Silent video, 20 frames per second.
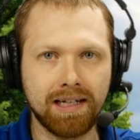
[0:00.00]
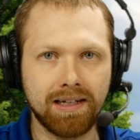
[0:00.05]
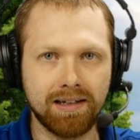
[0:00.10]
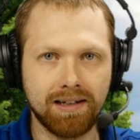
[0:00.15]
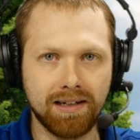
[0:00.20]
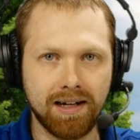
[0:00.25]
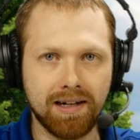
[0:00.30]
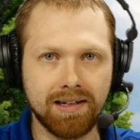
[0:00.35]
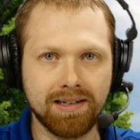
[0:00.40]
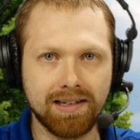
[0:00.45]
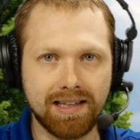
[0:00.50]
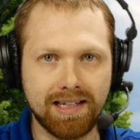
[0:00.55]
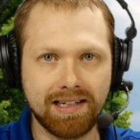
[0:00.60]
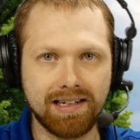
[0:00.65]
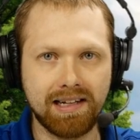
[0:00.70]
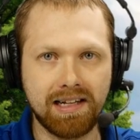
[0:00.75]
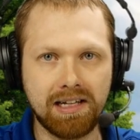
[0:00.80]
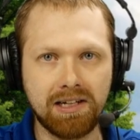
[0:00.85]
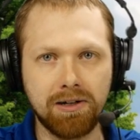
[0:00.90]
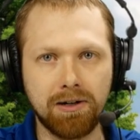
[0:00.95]
does
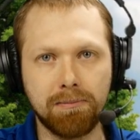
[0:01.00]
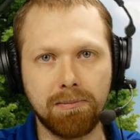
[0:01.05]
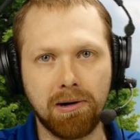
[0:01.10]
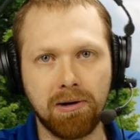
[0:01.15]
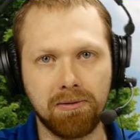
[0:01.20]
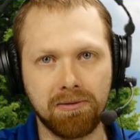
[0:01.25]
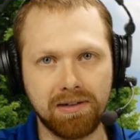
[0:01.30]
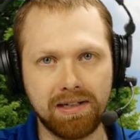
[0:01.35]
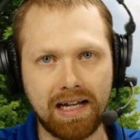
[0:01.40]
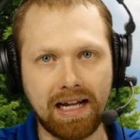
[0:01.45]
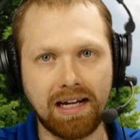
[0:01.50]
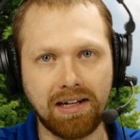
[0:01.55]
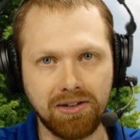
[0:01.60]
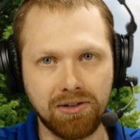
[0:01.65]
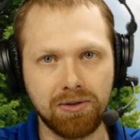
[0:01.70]
this heel bone date